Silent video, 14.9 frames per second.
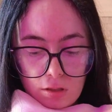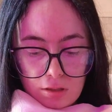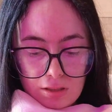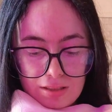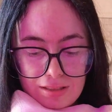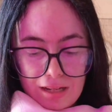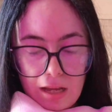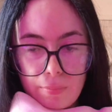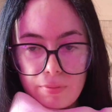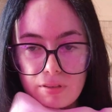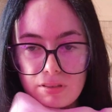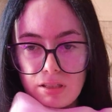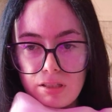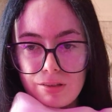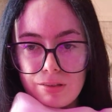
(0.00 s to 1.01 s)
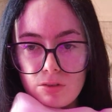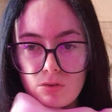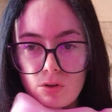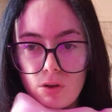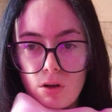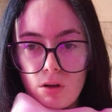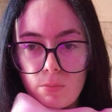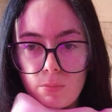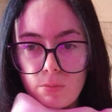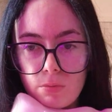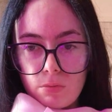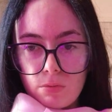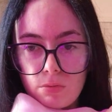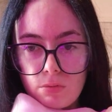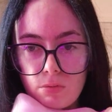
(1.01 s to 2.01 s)
snapper's like at the top.
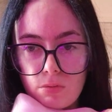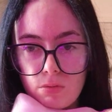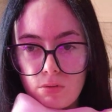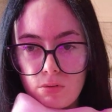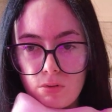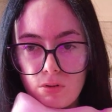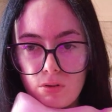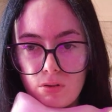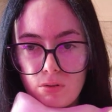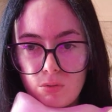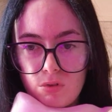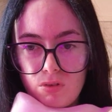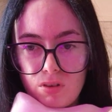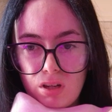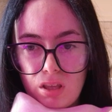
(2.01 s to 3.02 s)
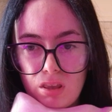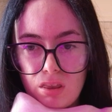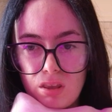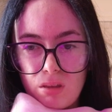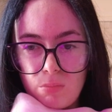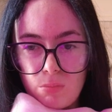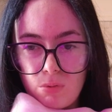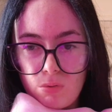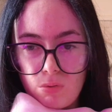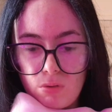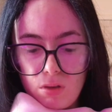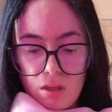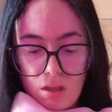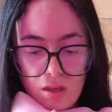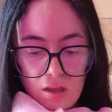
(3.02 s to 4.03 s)
Could go underneath it, but I
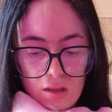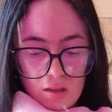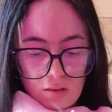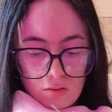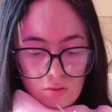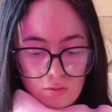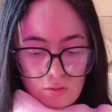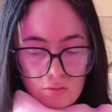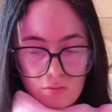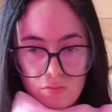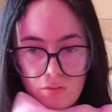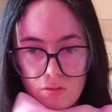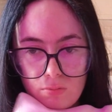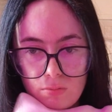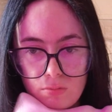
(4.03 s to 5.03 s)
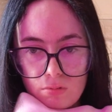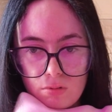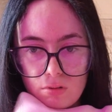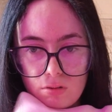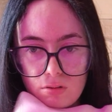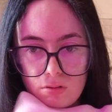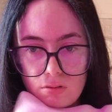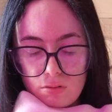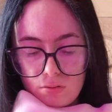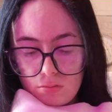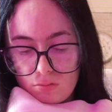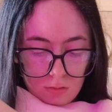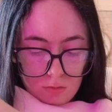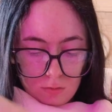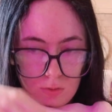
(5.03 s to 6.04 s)
don't know how I feel about that.
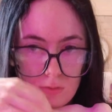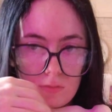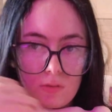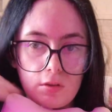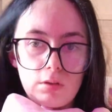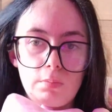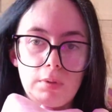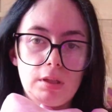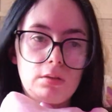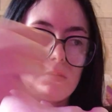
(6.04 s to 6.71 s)
Do I have another pink